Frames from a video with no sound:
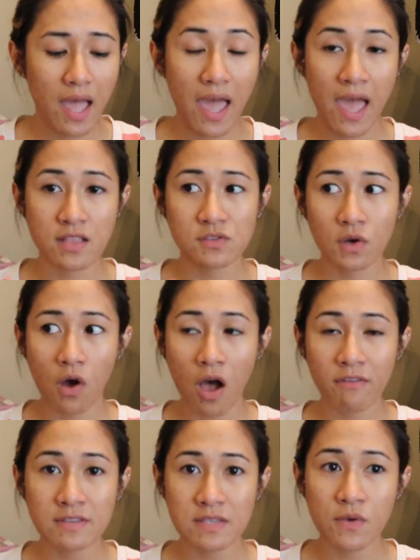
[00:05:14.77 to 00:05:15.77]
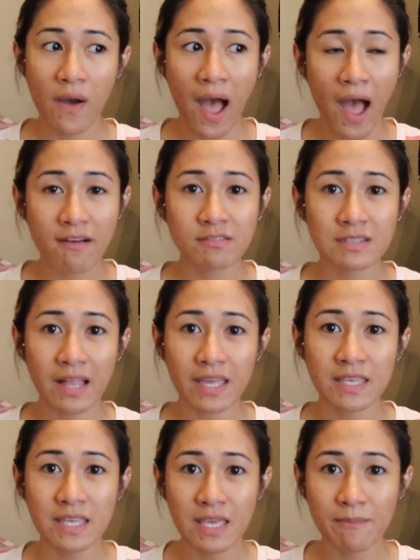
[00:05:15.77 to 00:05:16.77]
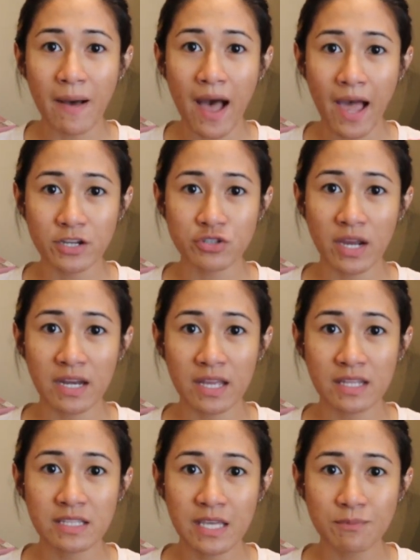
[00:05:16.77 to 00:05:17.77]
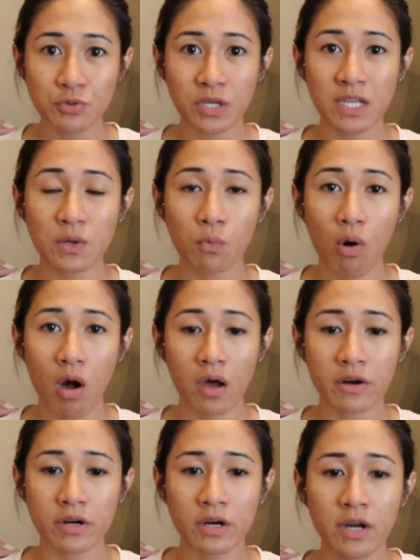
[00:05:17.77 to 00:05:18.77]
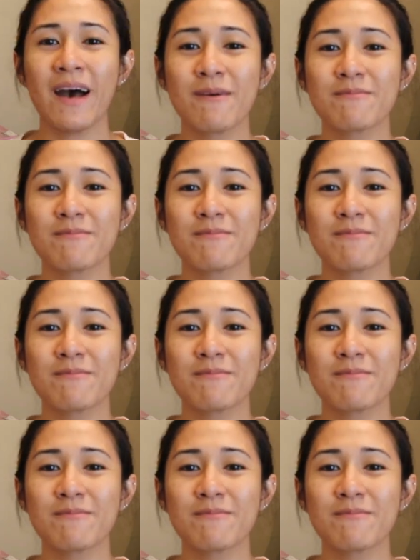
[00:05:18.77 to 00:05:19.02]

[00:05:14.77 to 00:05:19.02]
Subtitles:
And so obviously you have to like keep hydrated, keep drinking water.